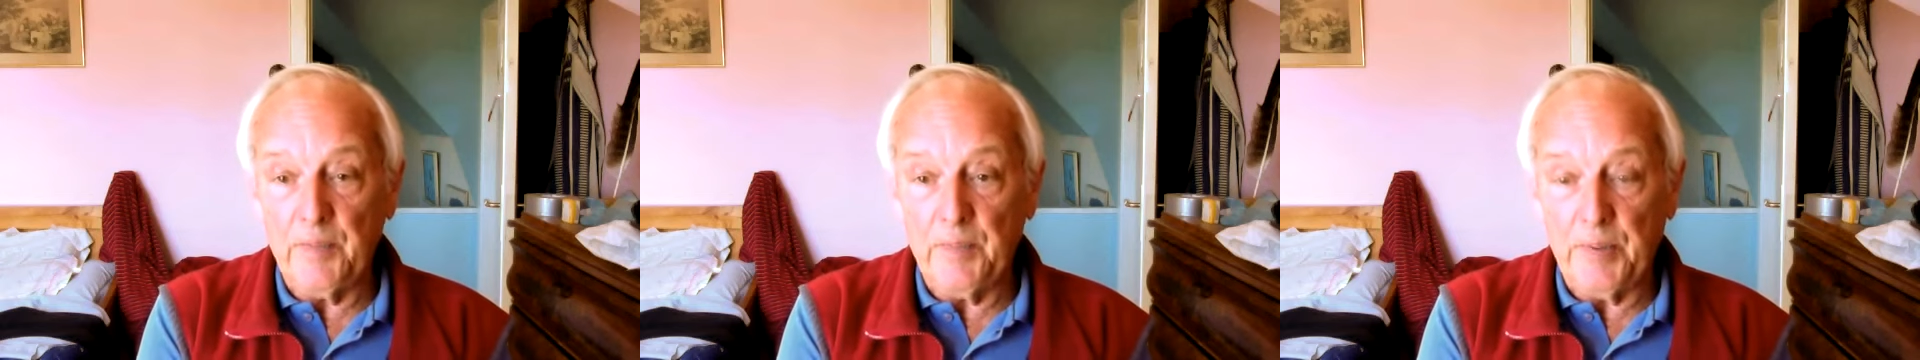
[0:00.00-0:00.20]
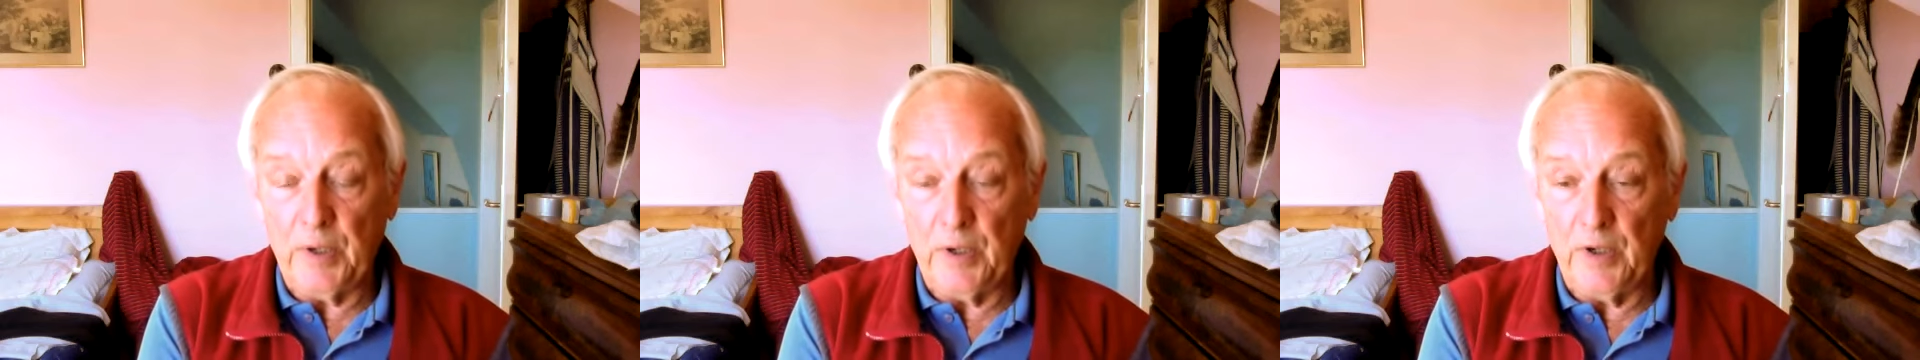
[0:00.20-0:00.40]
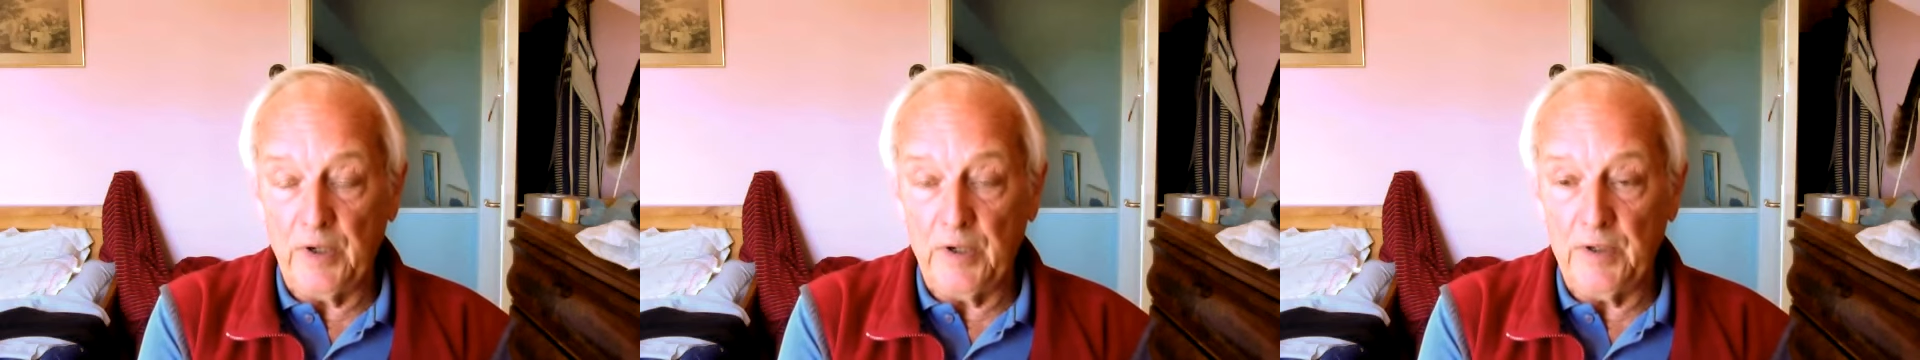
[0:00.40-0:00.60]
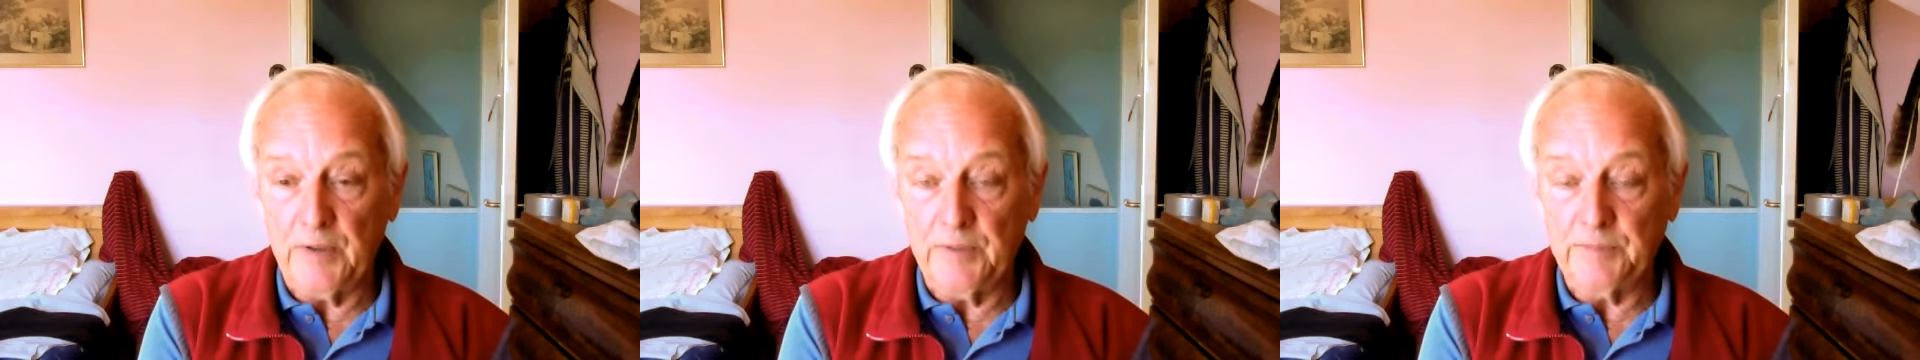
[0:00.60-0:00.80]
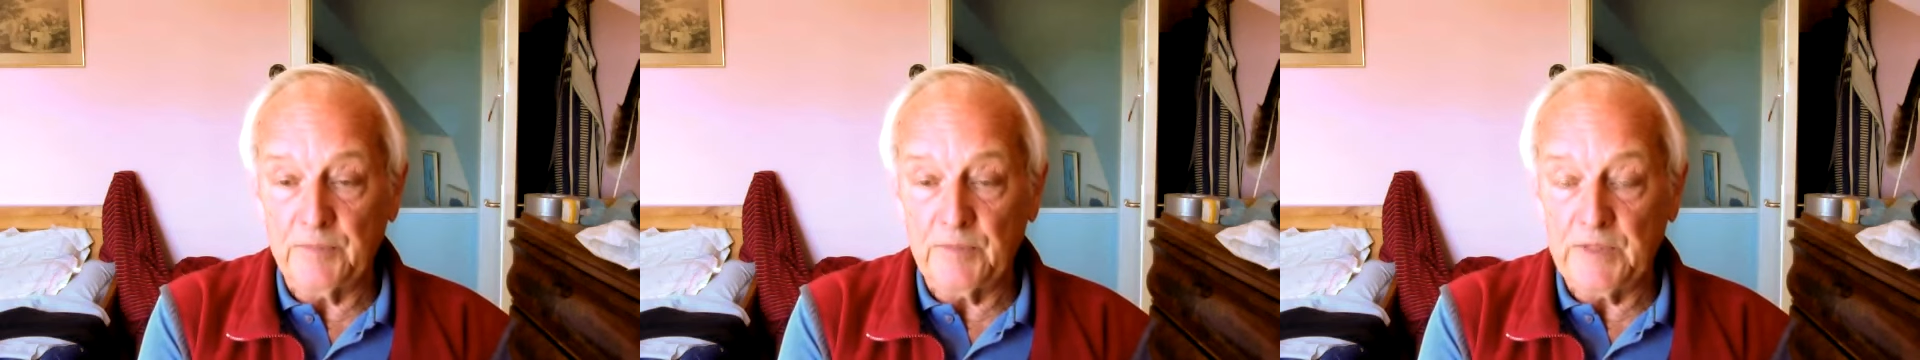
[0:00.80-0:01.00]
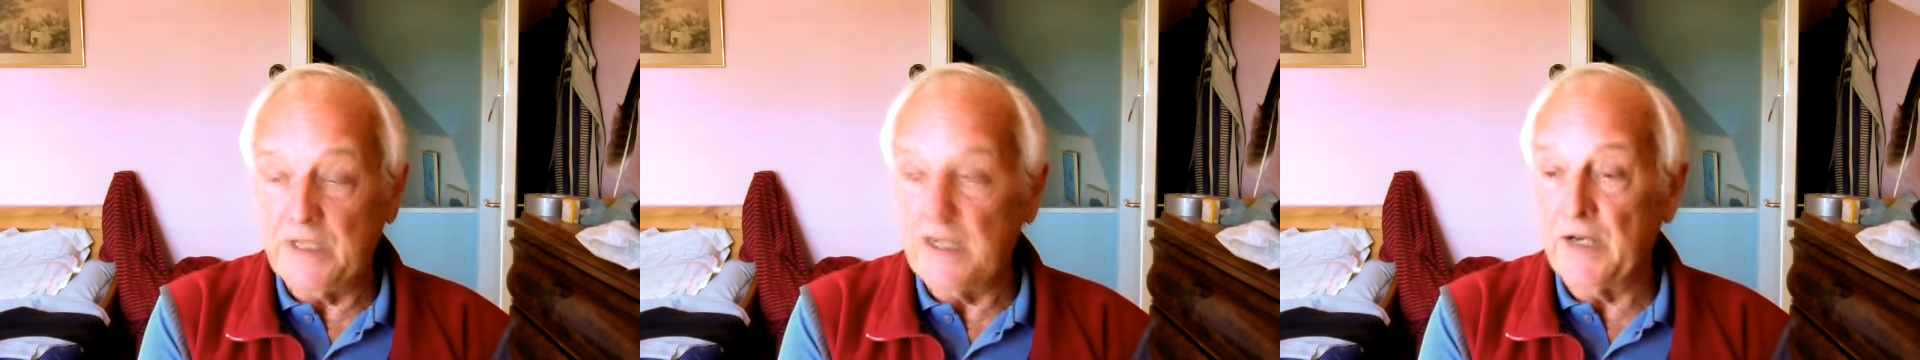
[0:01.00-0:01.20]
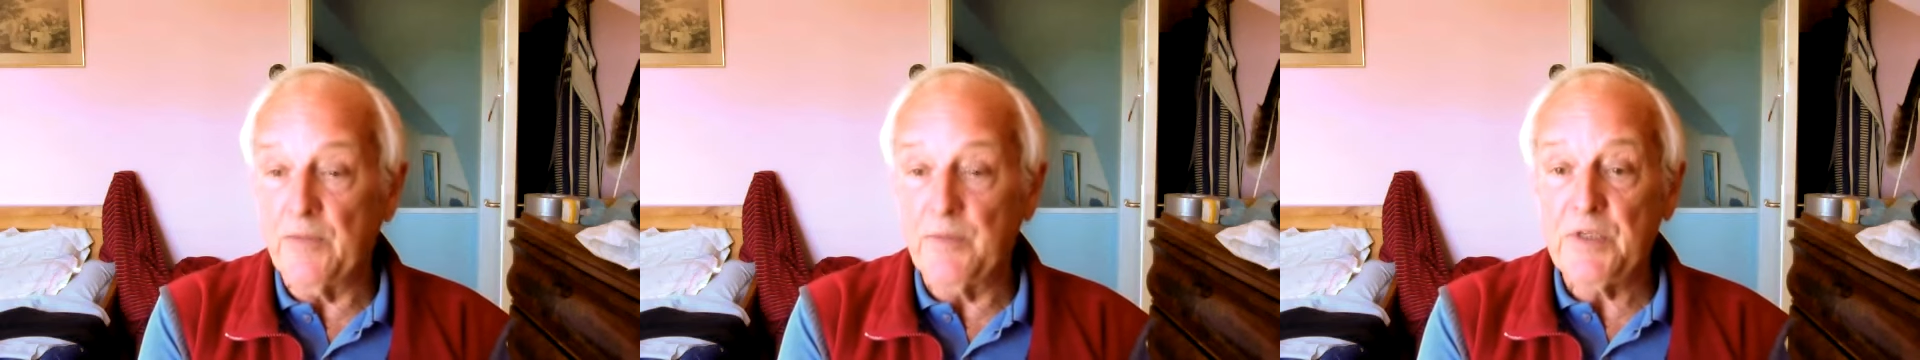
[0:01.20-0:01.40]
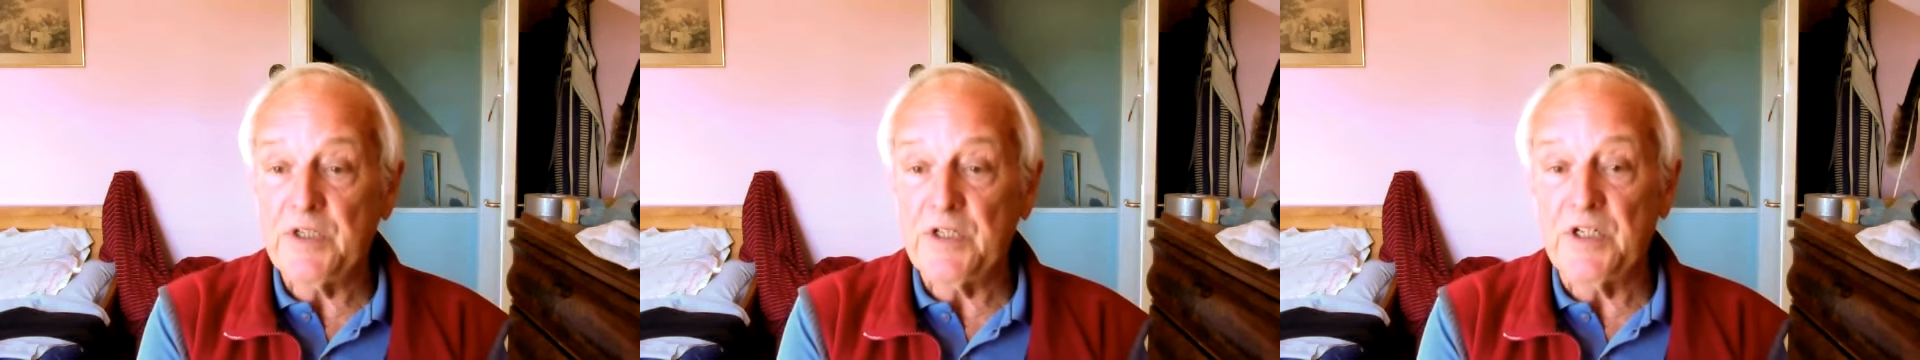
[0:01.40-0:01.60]
per year,
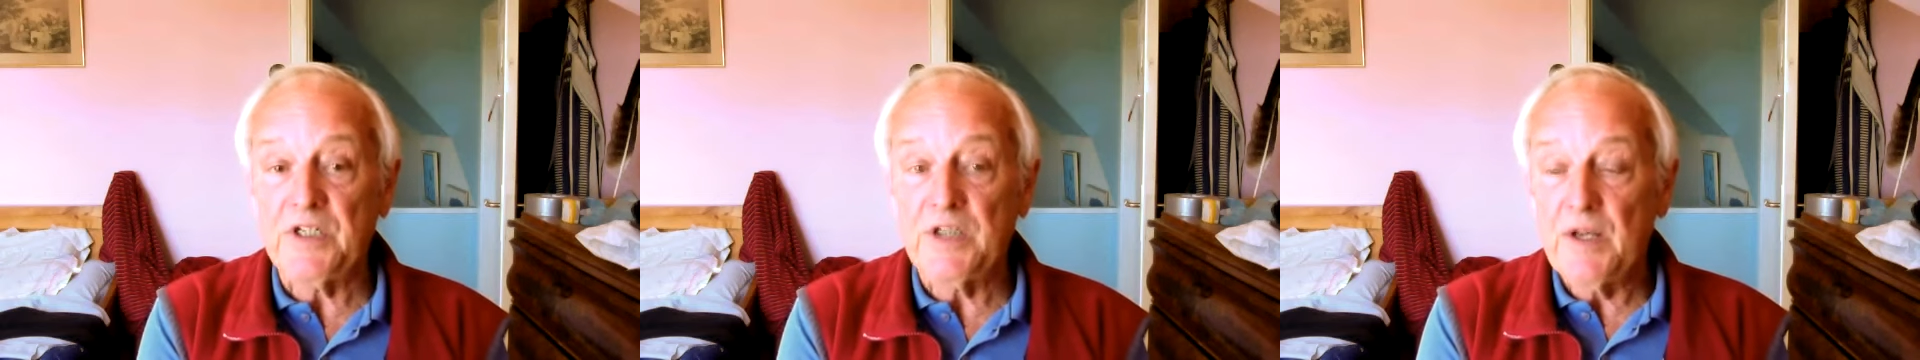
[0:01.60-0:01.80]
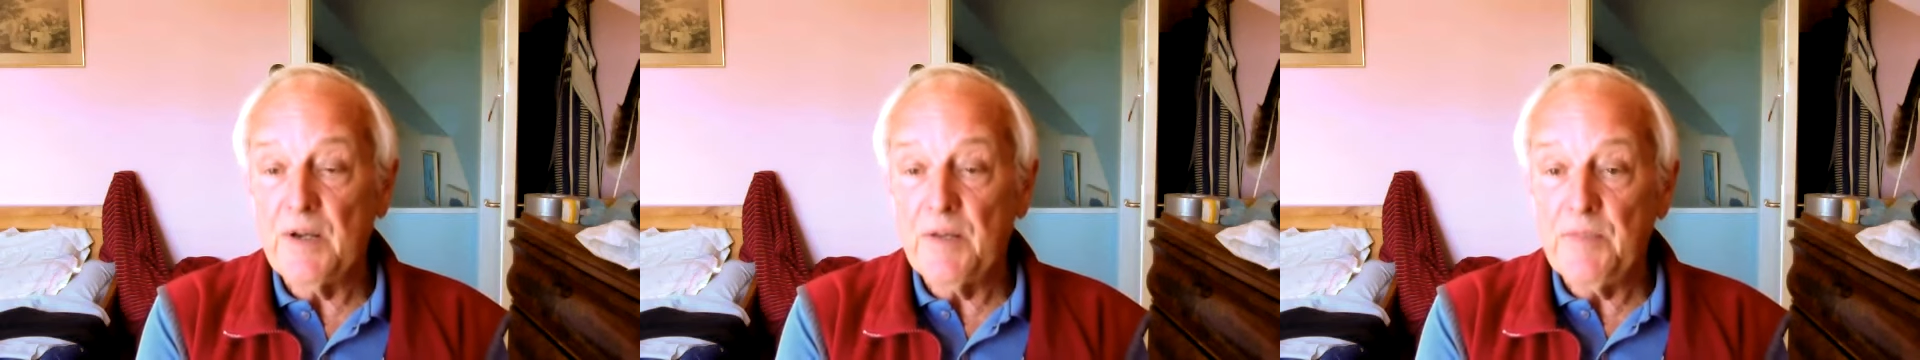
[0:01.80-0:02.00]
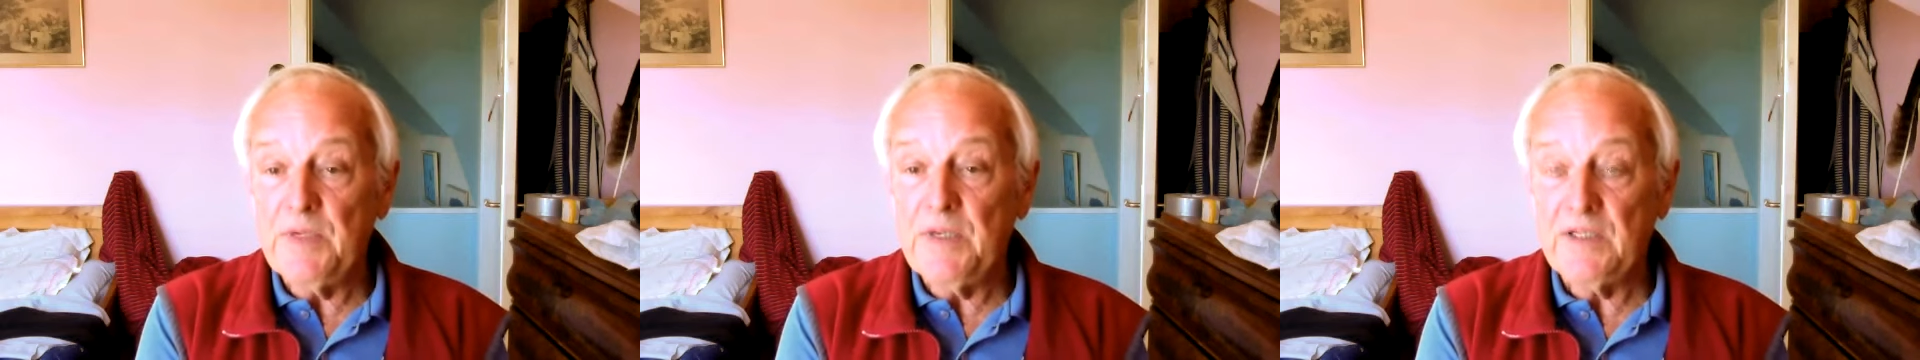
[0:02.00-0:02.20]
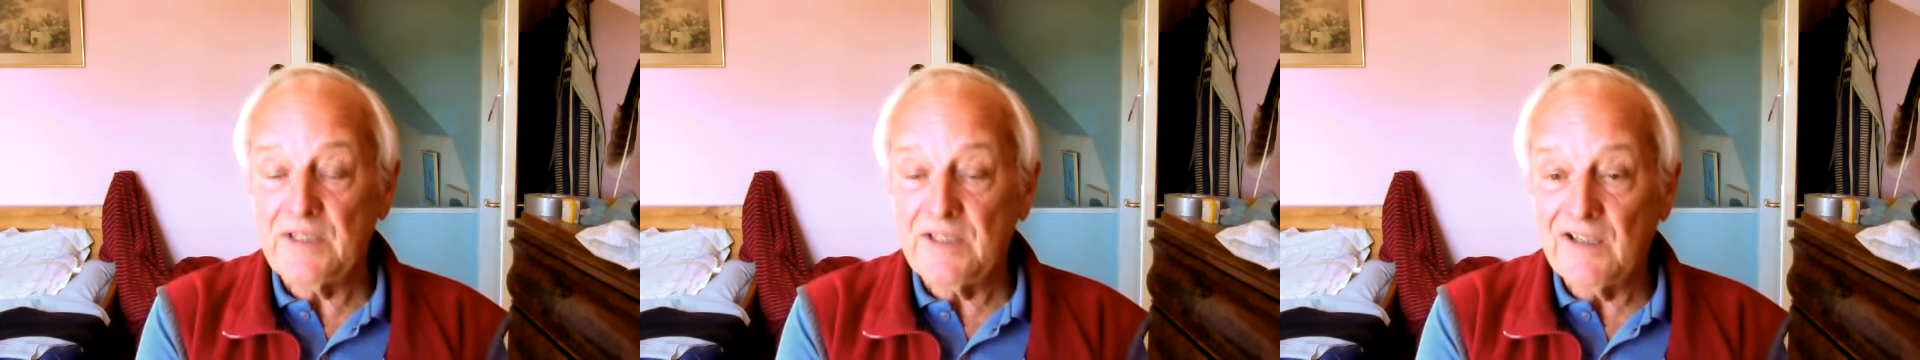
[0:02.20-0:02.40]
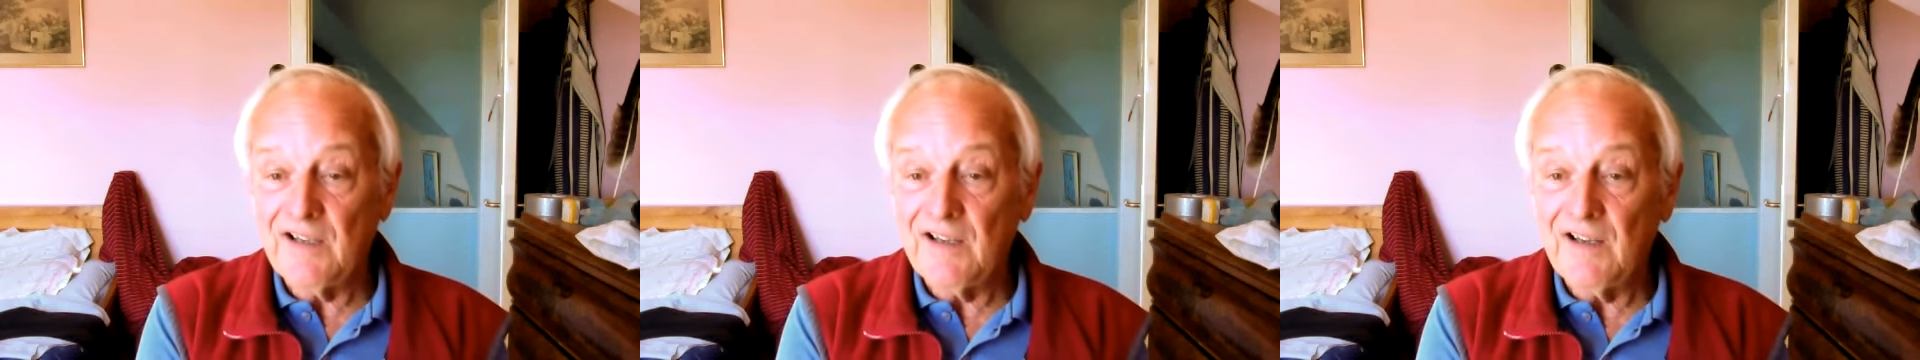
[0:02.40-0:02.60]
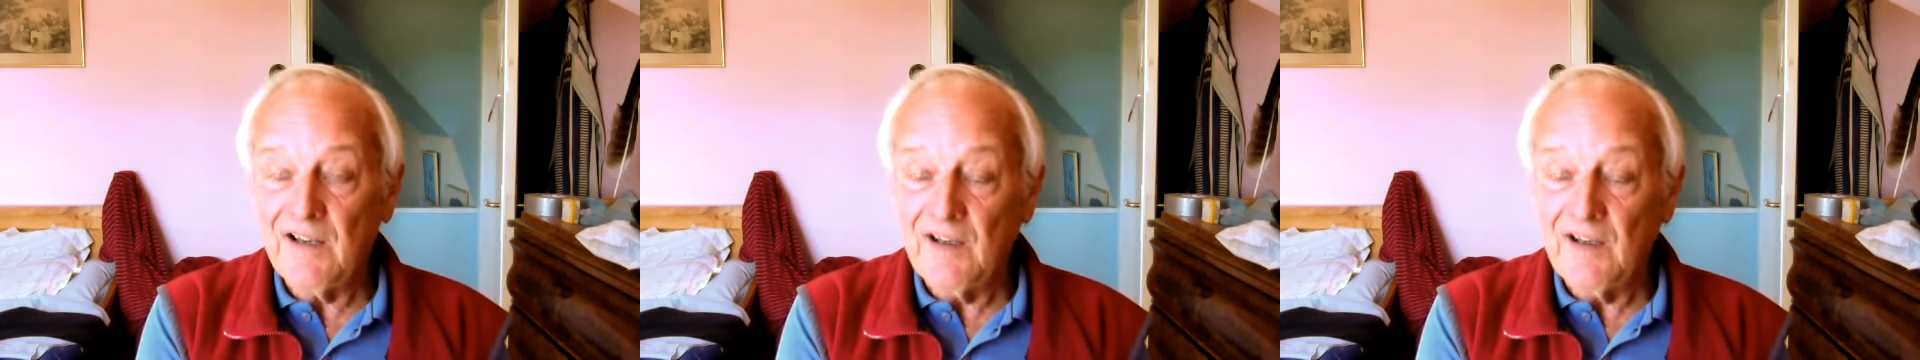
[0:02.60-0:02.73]
which is means